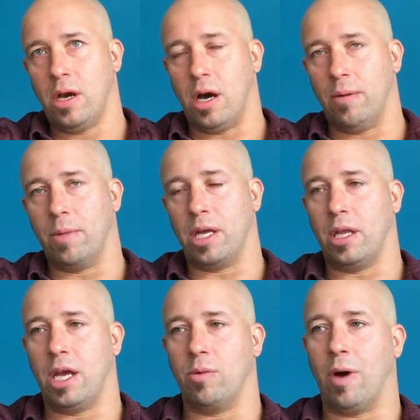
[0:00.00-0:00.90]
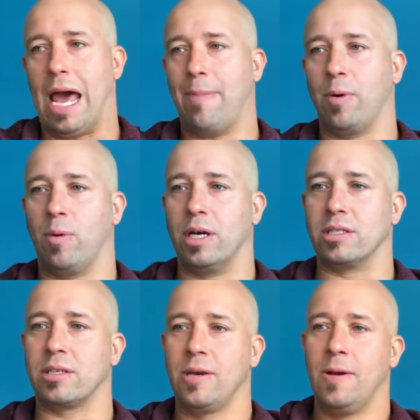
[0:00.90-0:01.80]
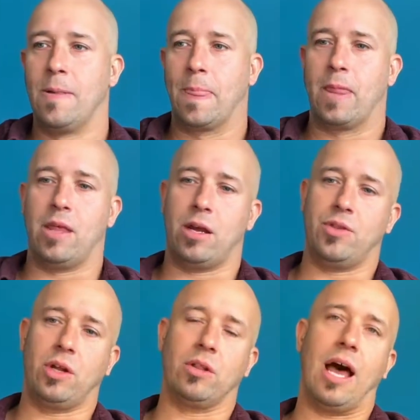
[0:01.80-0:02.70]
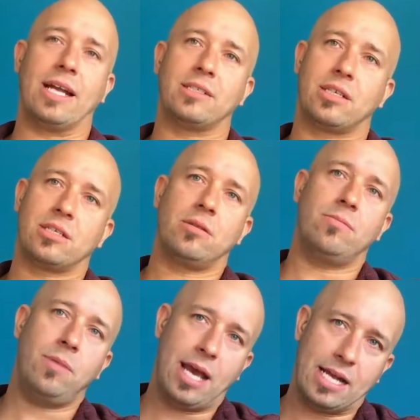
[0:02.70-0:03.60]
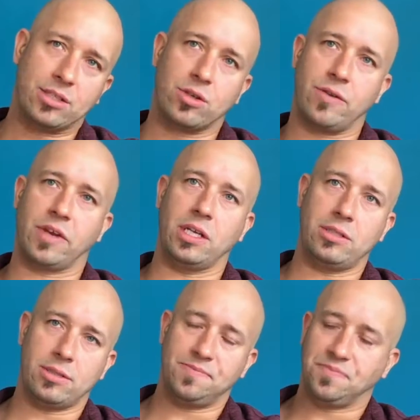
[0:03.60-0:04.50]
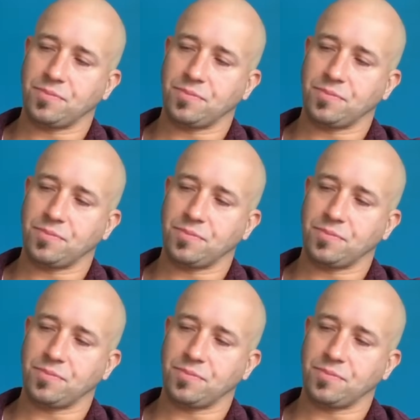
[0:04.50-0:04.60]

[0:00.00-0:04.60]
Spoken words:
And what happened was their line system had certificates.